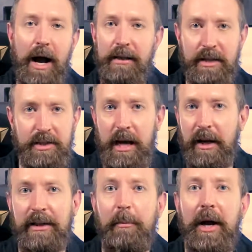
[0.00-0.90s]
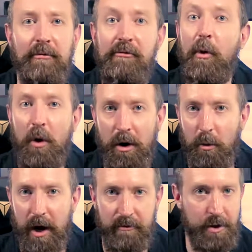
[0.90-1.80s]
let's say like the big four or
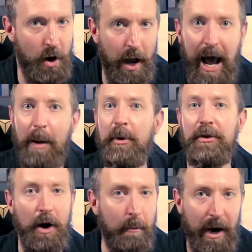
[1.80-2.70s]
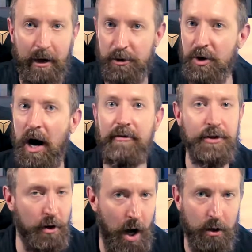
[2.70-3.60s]
whatever. They're not Apple, they're not
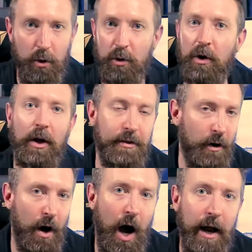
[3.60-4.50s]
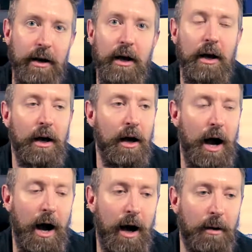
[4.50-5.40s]
Microsoft, they're not Google, and they're not
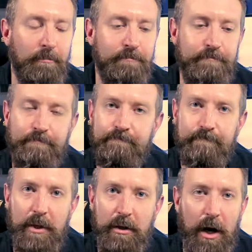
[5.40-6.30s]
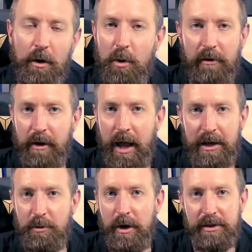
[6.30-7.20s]
whoever the
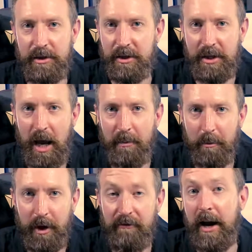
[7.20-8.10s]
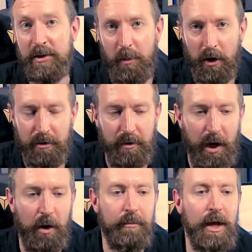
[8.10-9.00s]
last one is that's escaping me, Facebook.
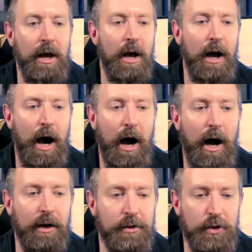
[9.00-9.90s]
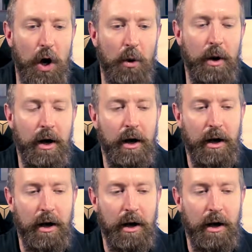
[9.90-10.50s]
So